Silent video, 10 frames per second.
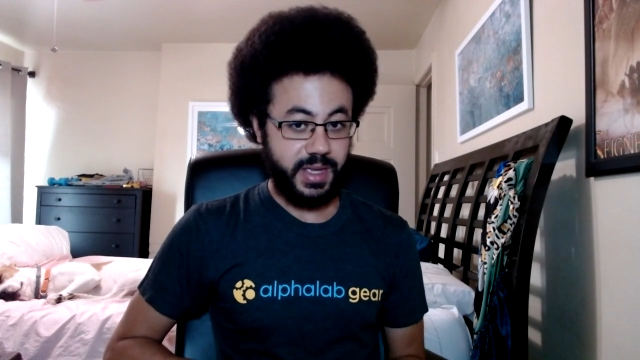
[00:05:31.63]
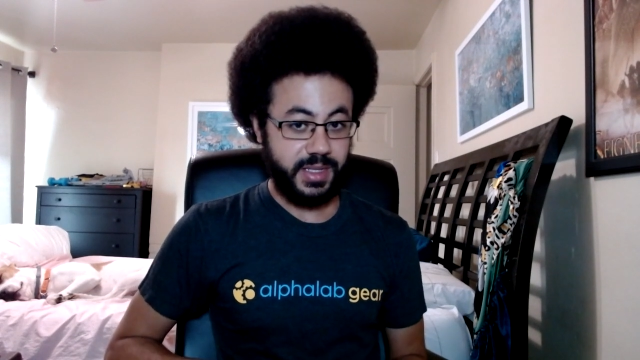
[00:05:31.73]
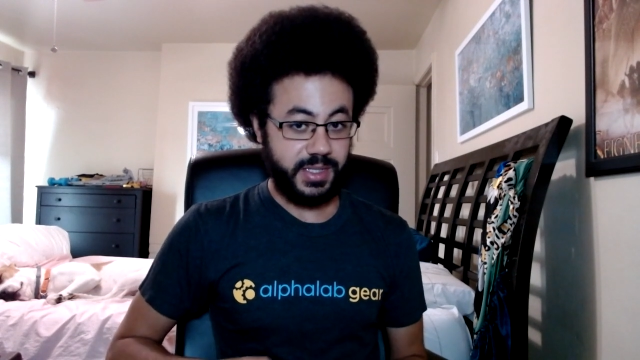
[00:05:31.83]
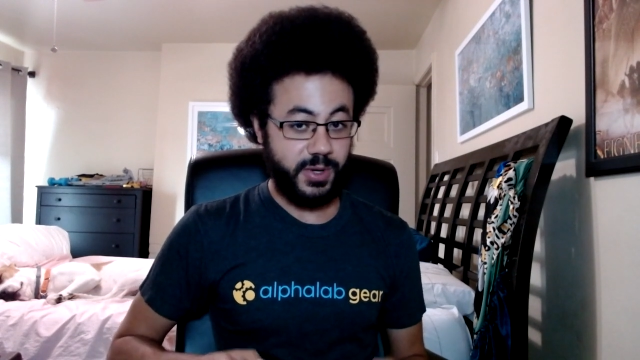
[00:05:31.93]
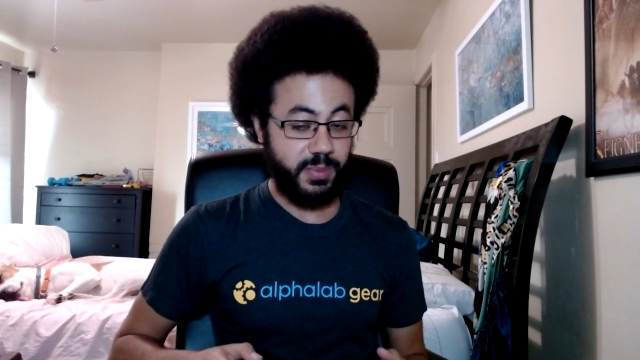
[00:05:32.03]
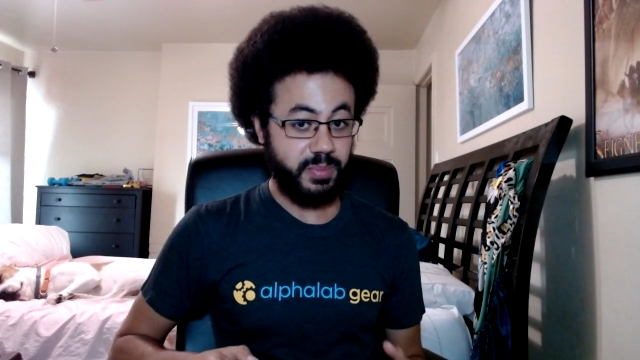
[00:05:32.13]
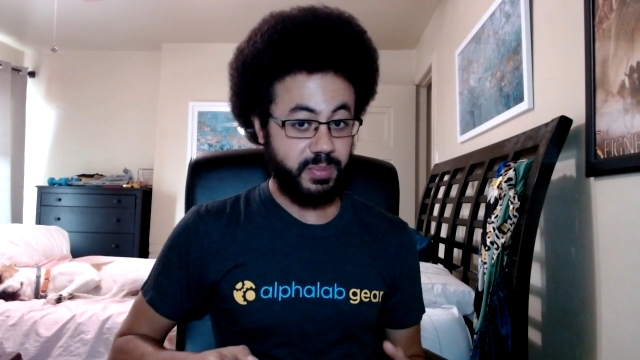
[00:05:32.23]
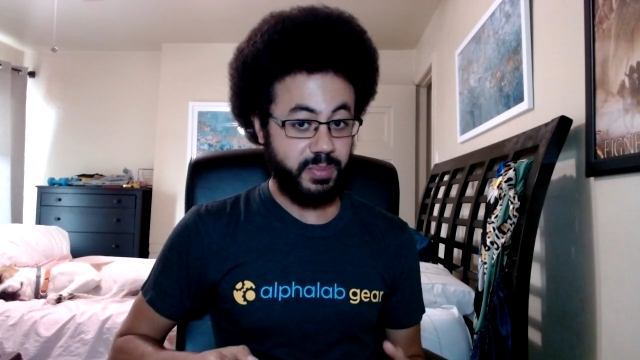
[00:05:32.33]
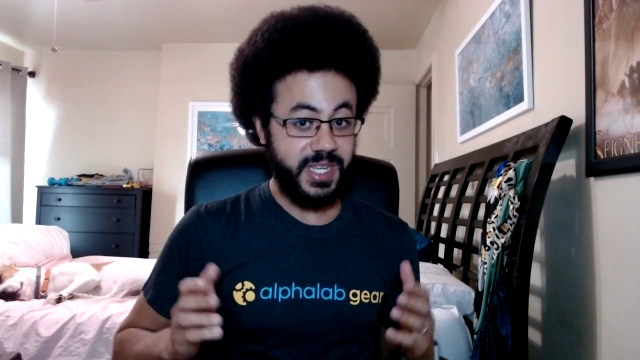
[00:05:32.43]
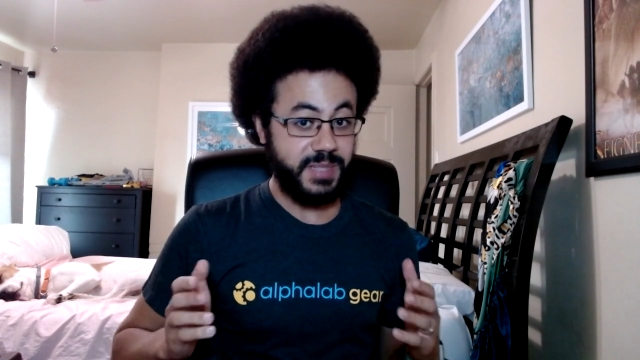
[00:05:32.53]
So
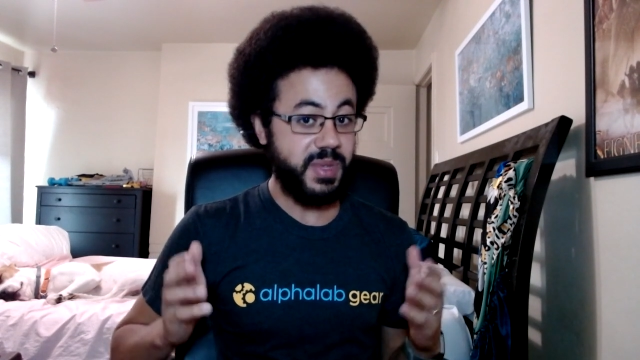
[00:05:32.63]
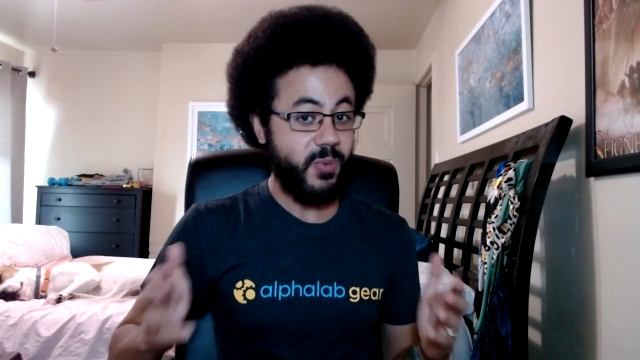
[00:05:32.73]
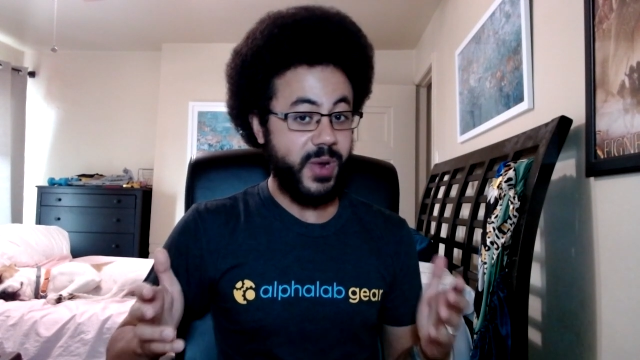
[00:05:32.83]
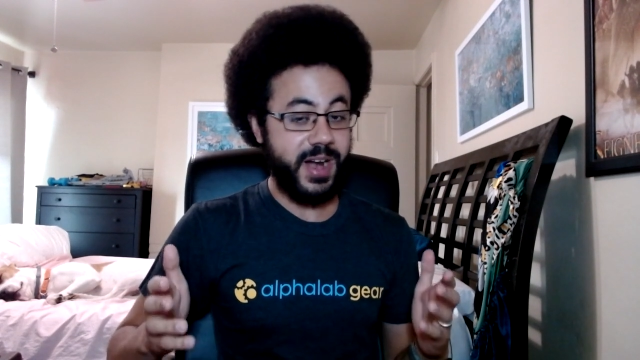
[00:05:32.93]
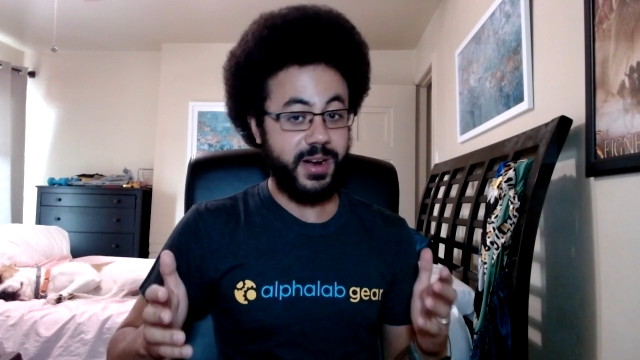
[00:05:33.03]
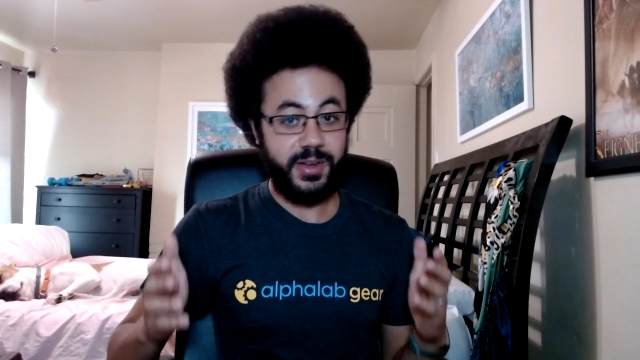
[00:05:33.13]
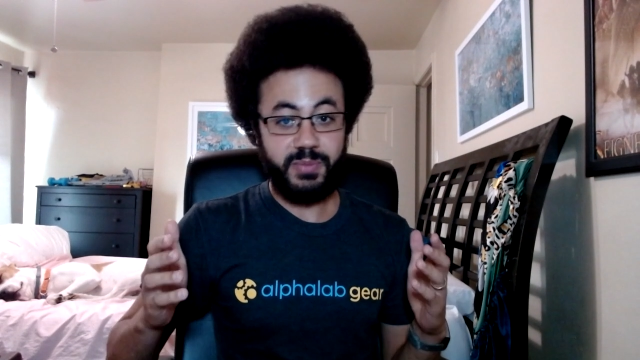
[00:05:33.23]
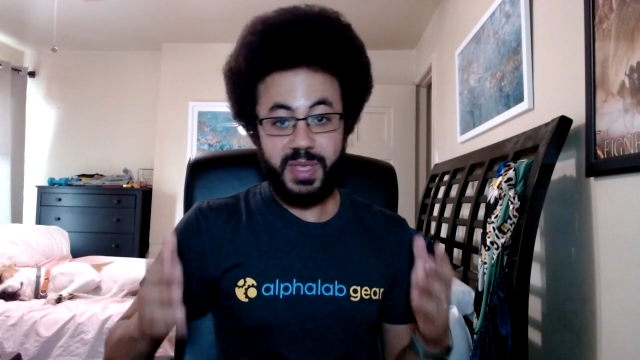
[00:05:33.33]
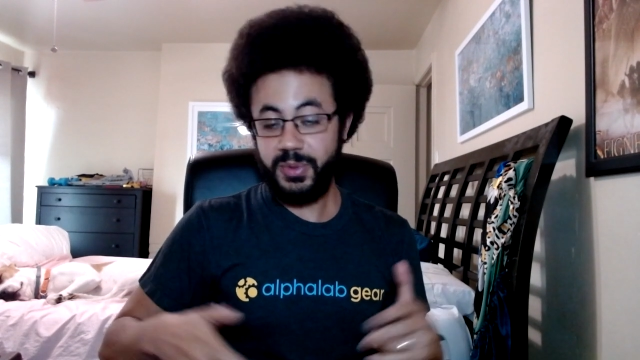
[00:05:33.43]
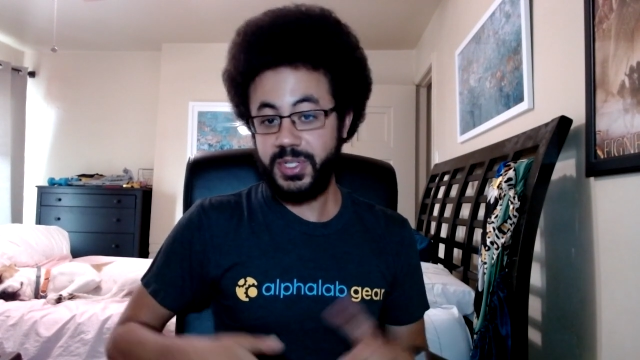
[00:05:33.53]
please beware of
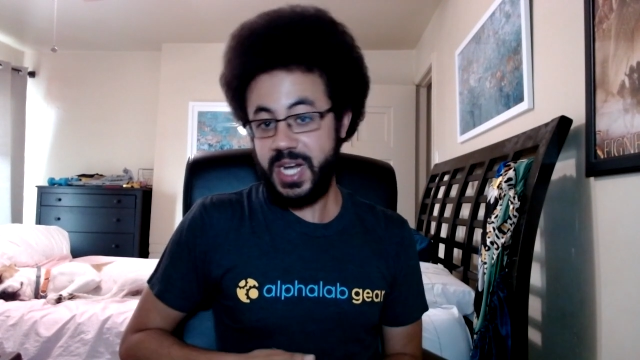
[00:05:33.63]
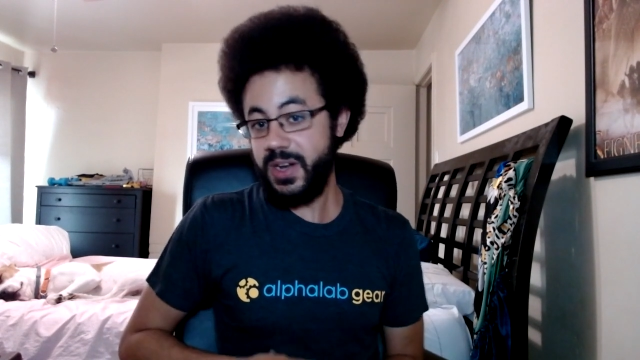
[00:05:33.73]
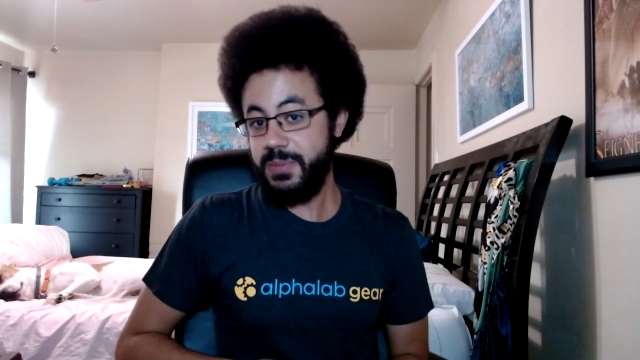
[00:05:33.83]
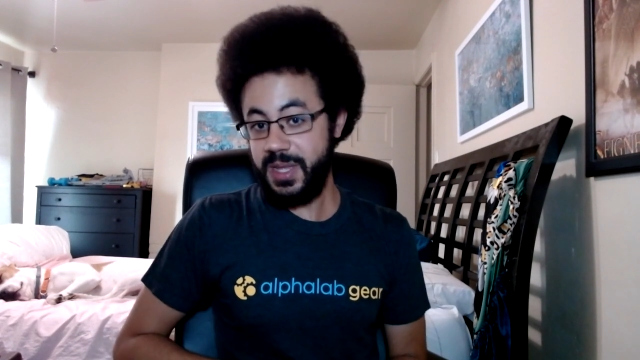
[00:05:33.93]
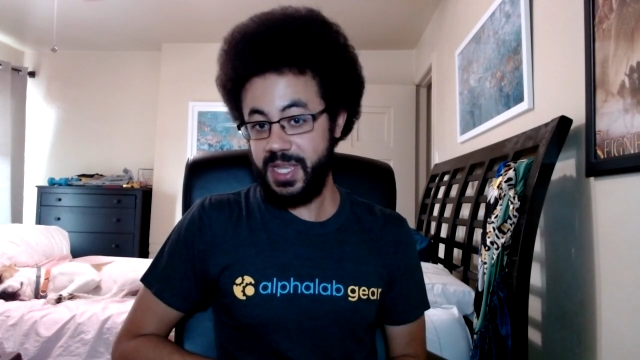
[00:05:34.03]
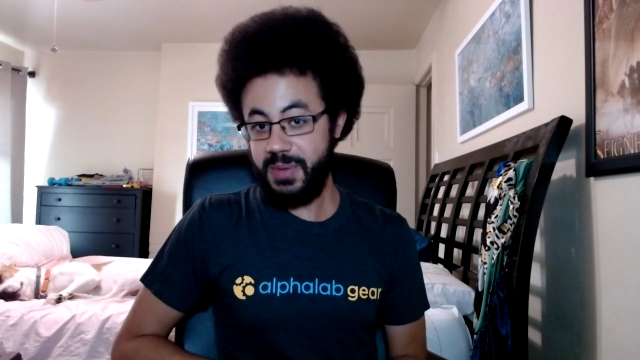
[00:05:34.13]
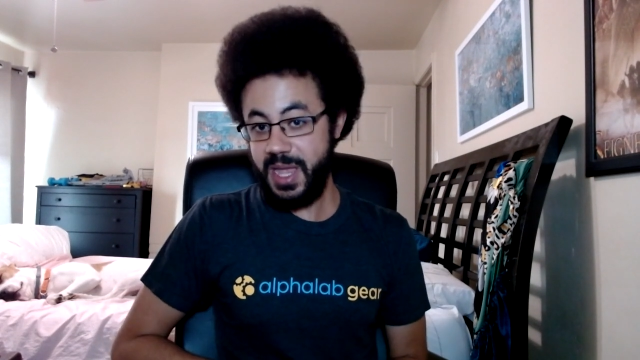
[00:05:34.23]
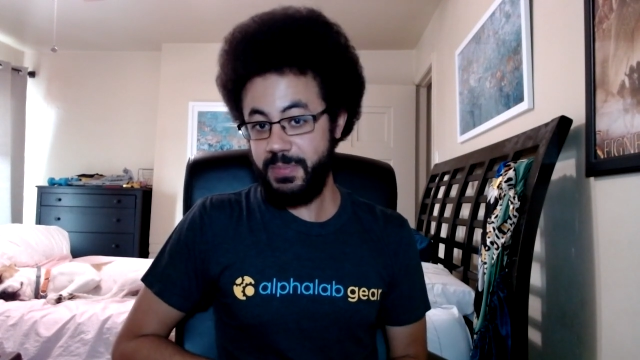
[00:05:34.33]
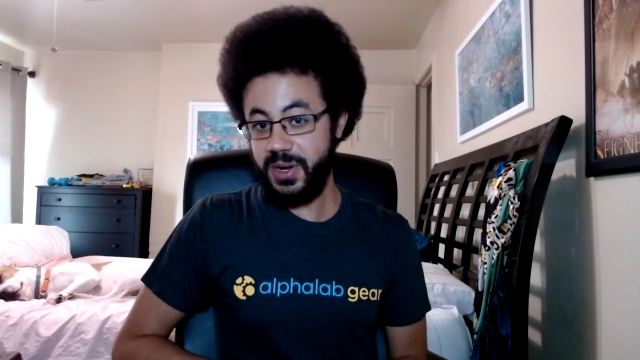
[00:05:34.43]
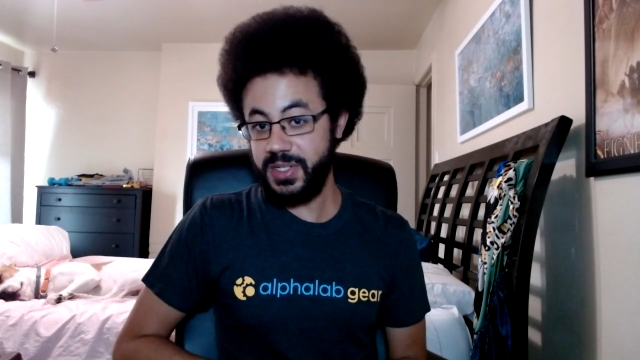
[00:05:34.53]
people cherry-picking
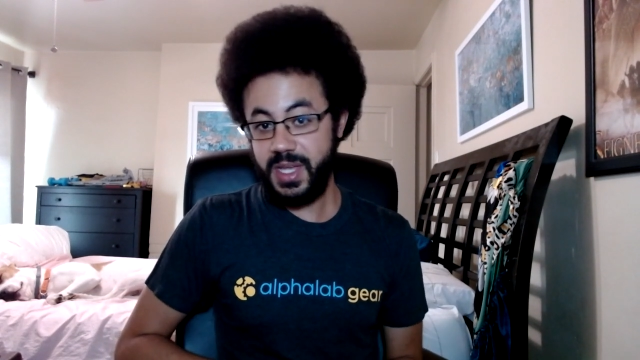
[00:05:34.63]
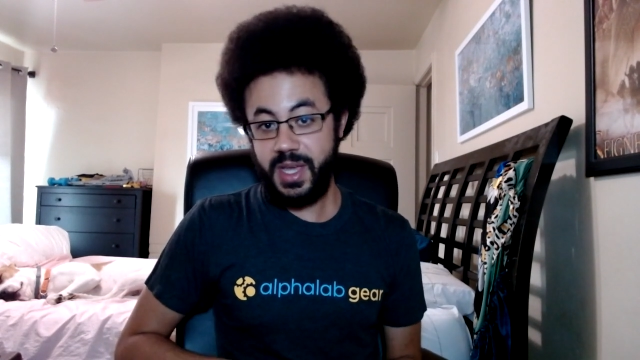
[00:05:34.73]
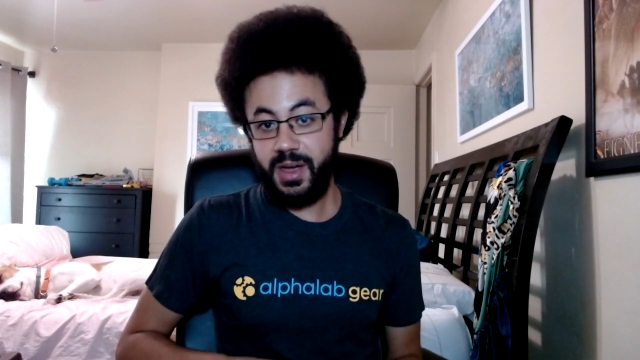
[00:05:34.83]
papers